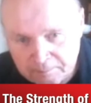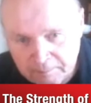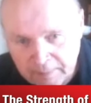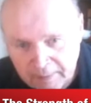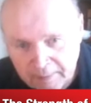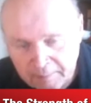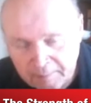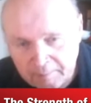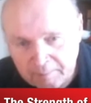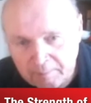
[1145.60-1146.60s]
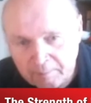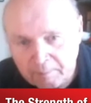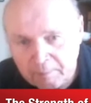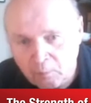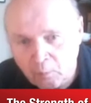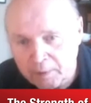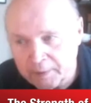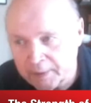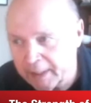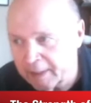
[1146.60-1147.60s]

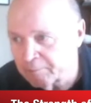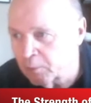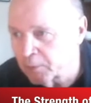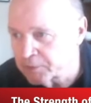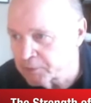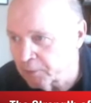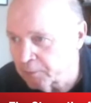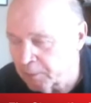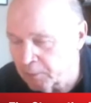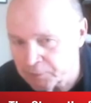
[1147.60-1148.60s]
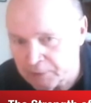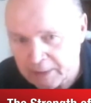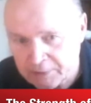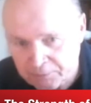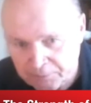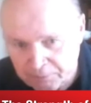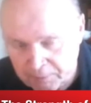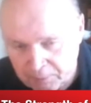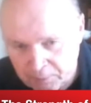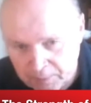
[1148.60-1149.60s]
1.5 points on both sides of
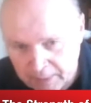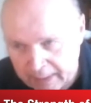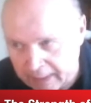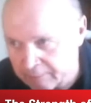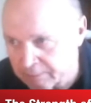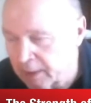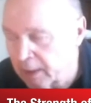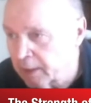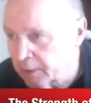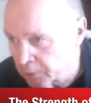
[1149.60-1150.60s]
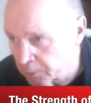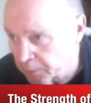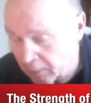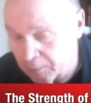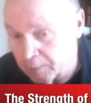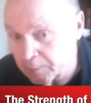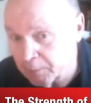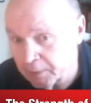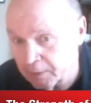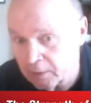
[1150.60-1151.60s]
52.5, you'd probably be
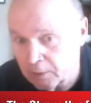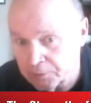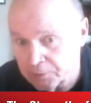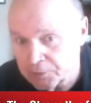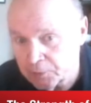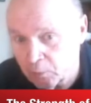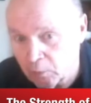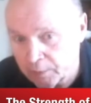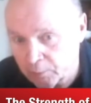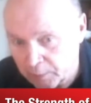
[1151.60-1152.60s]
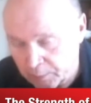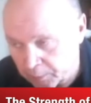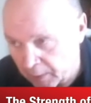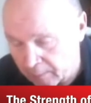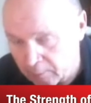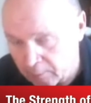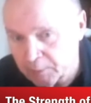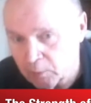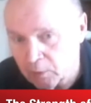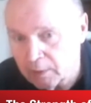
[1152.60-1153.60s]
pretty close to what we probably
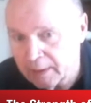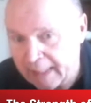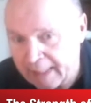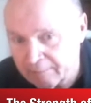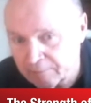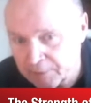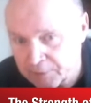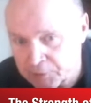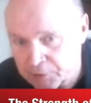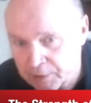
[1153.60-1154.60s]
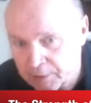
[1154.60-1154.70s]
will average